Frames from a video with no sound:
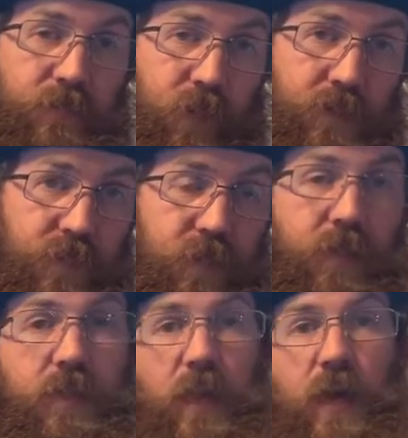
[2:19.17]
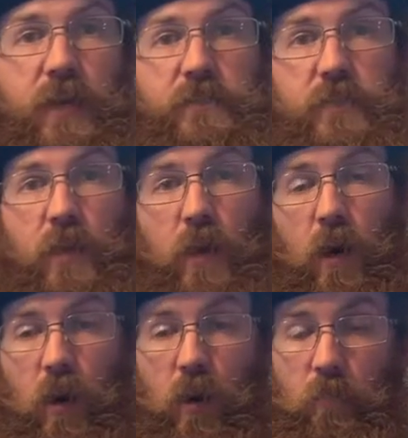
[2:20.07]
Vaseline glass,
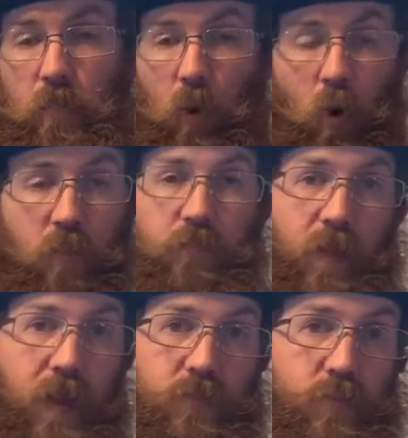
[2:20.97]
all of that